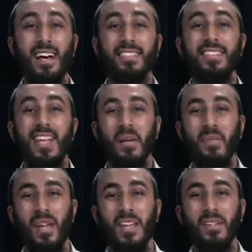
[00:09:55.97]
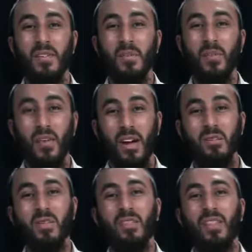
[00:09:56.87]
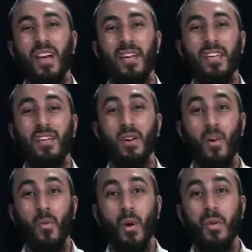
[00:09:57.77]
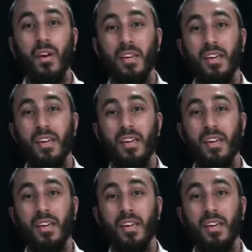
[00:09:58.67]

Assalamu alaikum wa rahmatullahi wa